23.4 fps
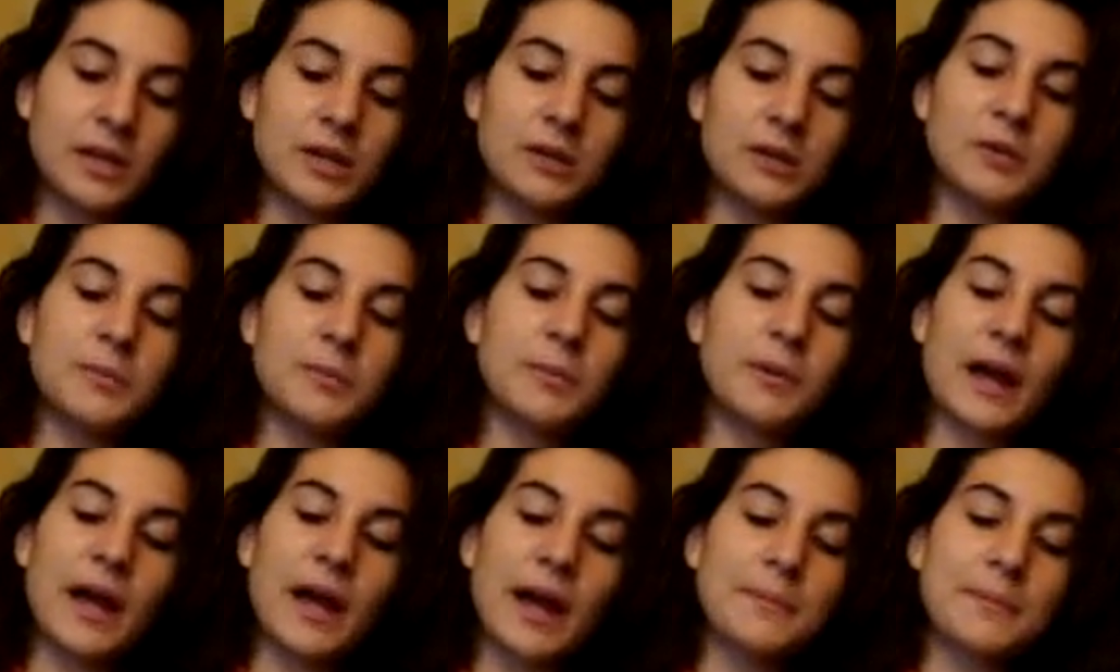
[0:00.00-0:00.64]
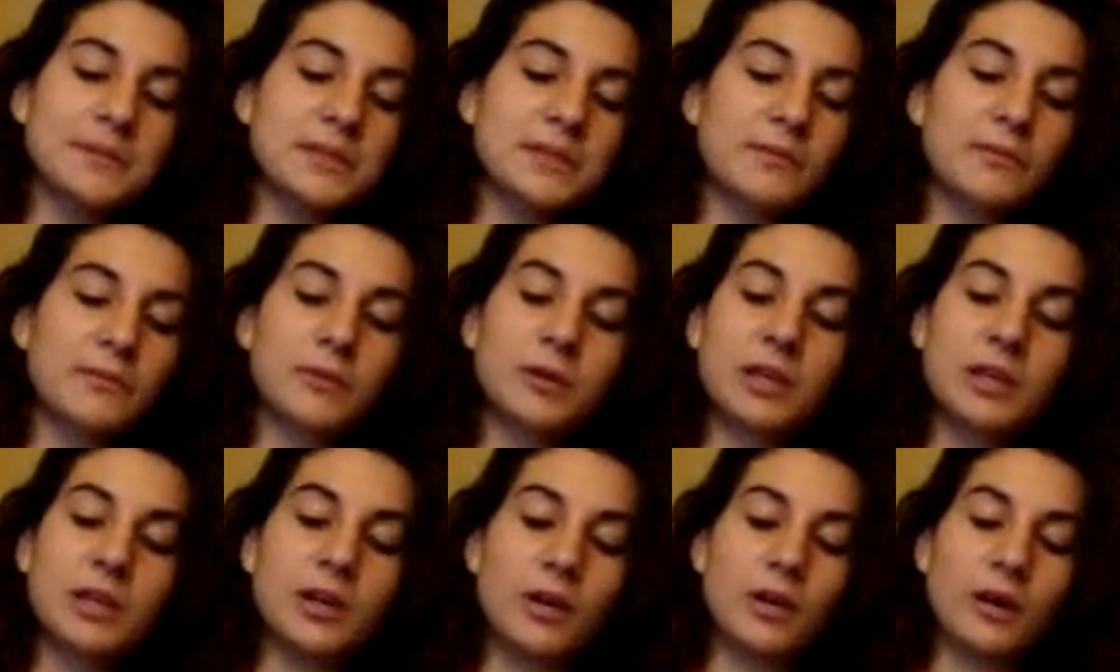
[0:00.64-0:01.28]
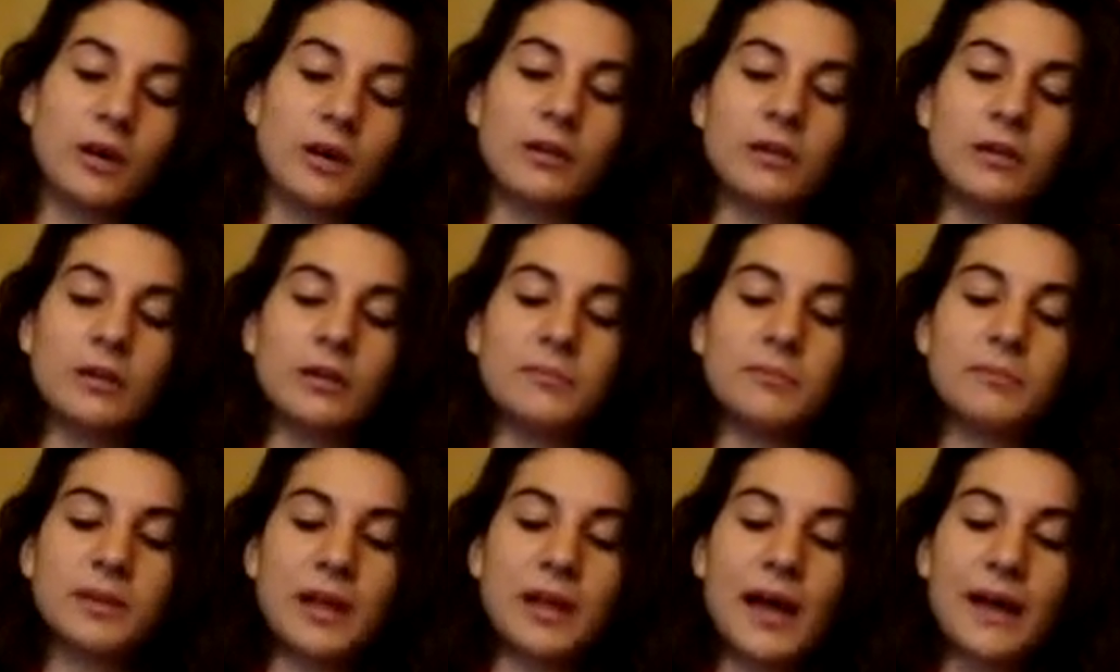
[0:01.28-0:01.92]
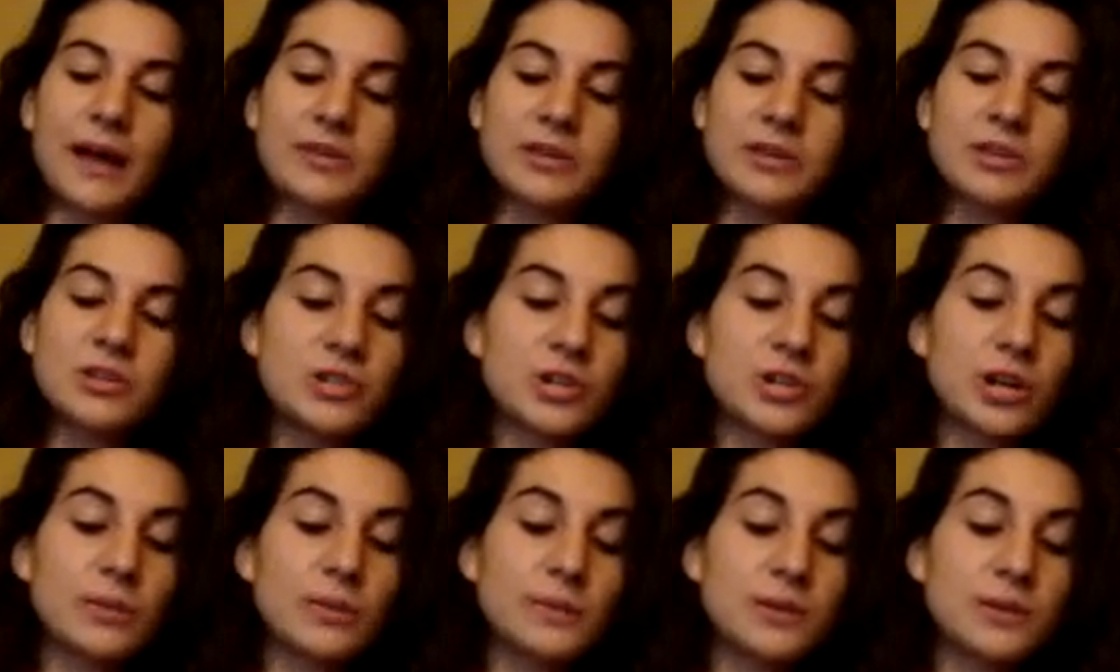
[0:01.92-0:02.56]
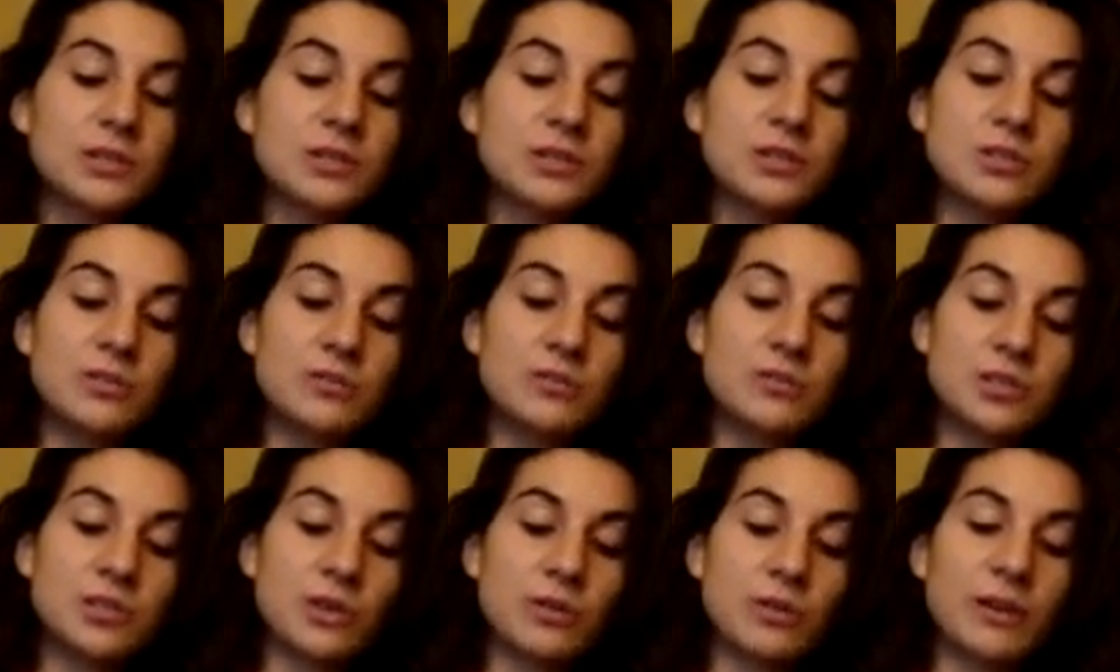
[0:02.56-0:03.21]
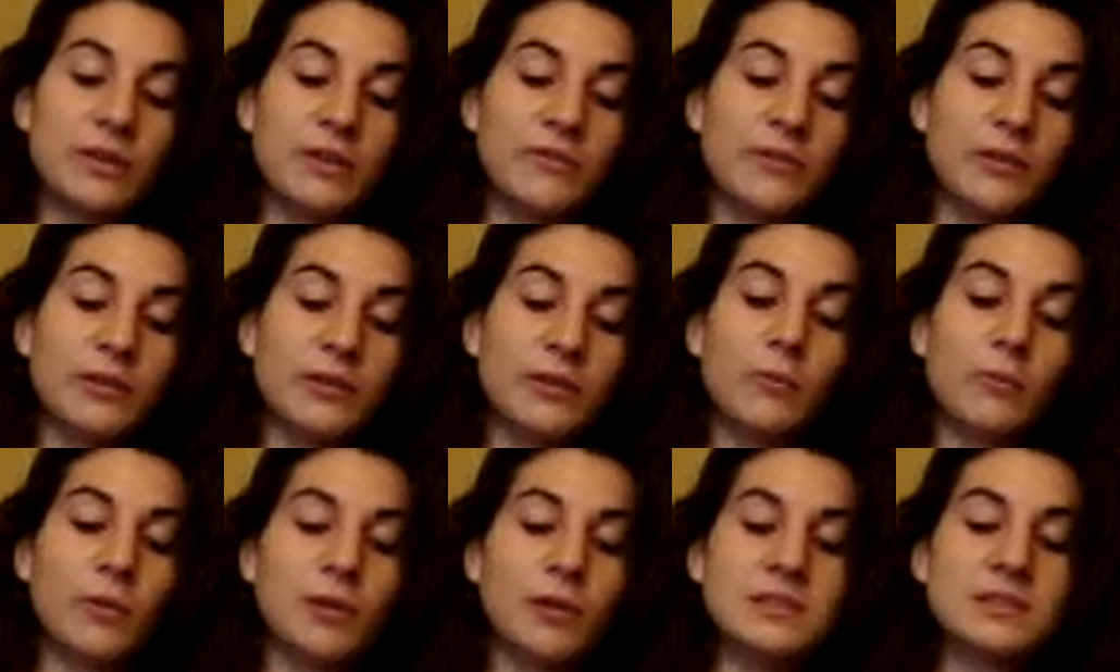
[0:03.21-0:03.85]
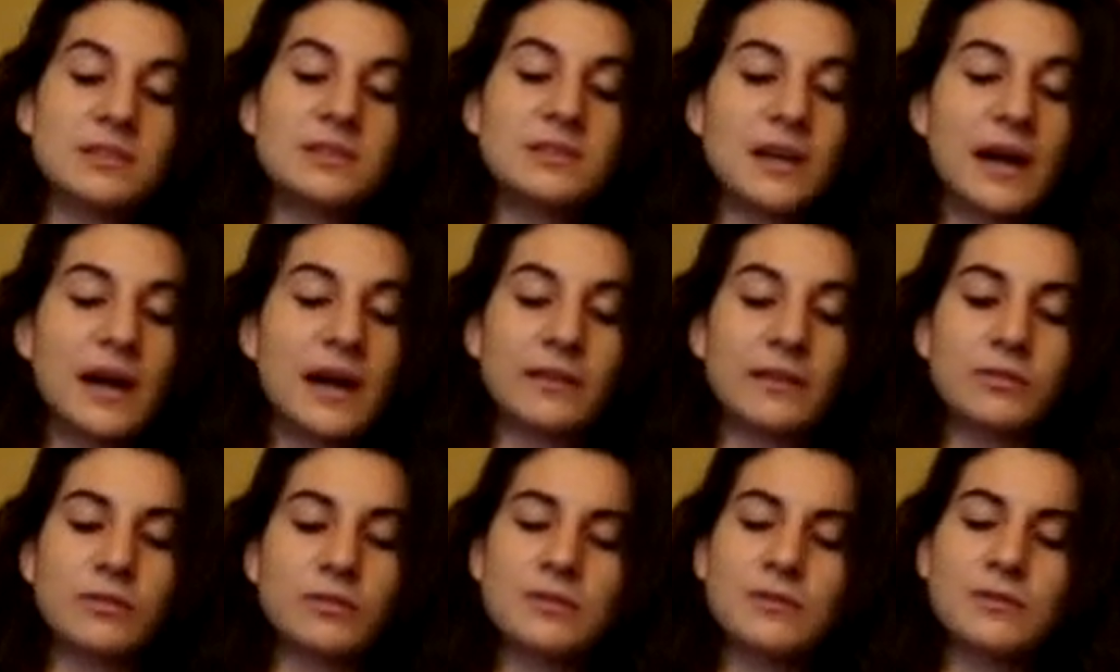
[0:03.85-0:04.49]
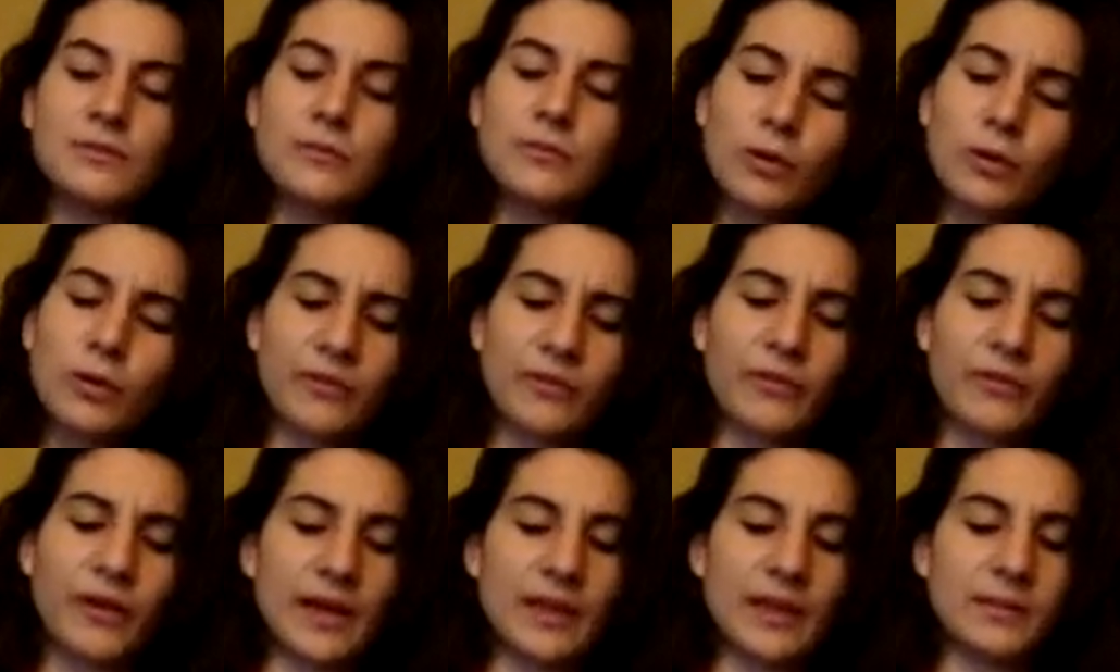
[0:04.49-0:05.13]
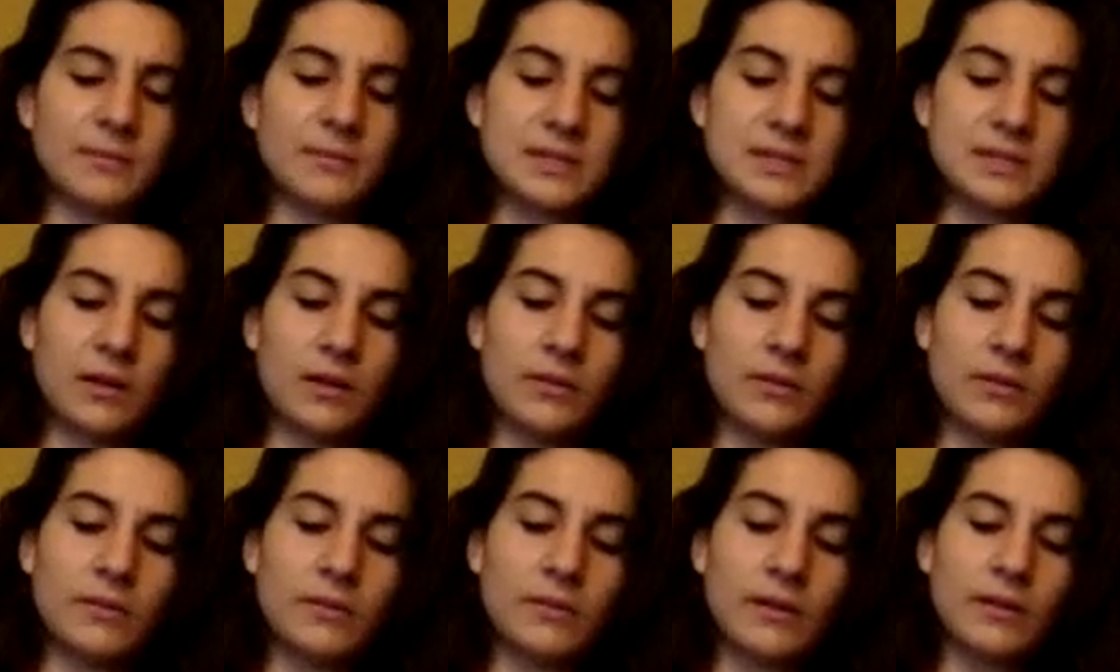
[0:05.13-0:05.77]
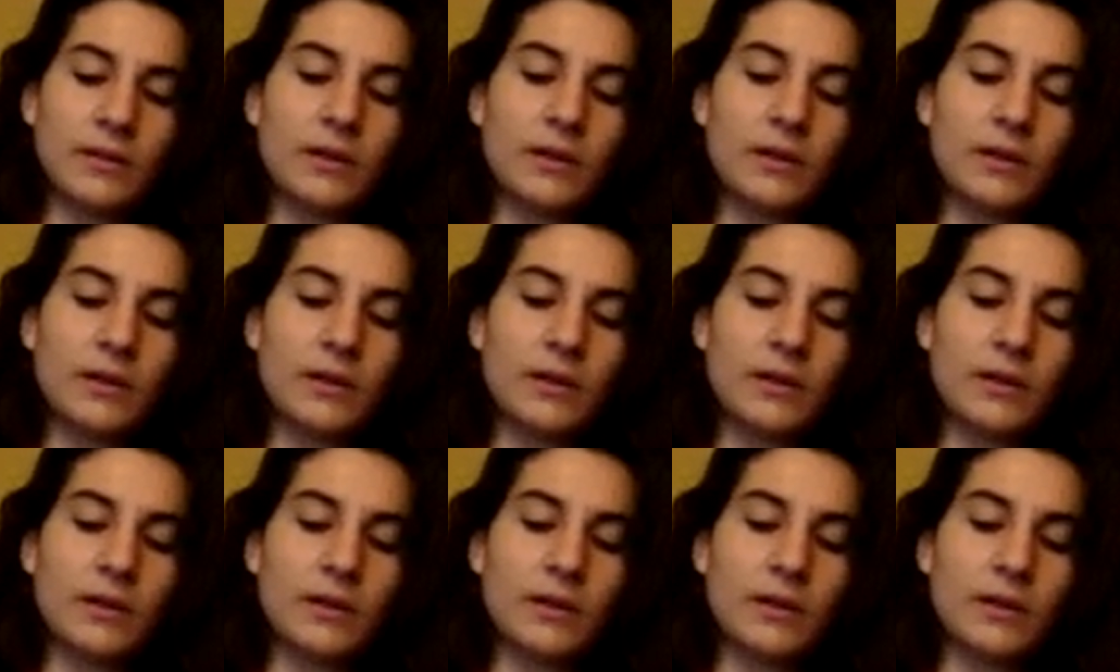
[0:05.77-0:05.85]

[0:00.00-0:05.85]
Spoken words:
He would perhaps have really gone, but having determined to do so, he felt at once entitled to fortify himself